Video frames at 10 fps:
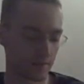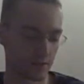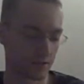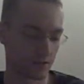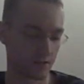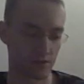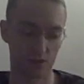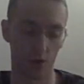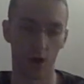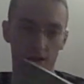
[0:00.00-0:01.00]
This is
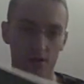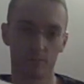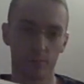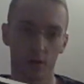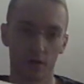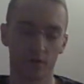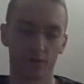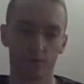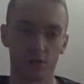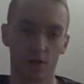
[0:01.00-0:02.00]
just an awesome book
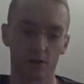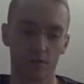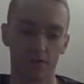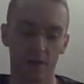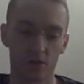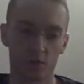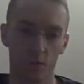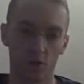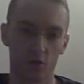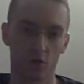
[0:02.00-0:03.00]
from start to finish,
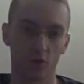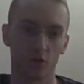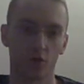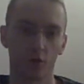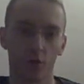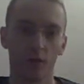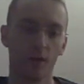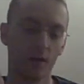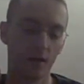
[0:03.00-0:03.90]
what you can do